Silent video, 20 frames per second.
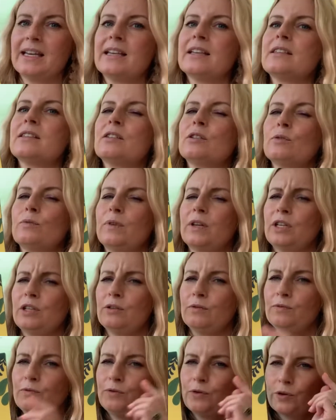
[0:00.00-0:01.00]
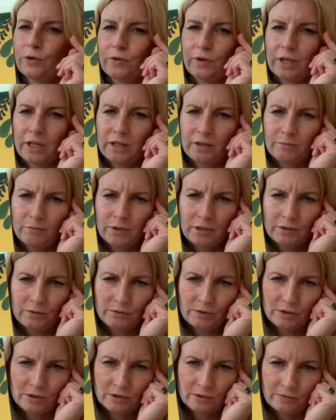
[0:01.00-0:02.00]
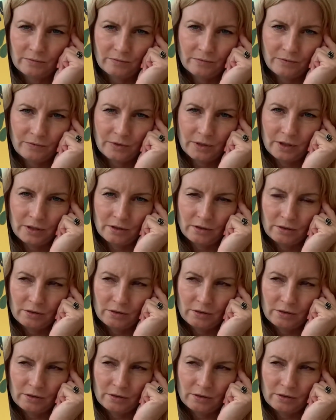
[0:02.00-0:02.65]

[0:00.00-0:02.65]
So when you worry about something,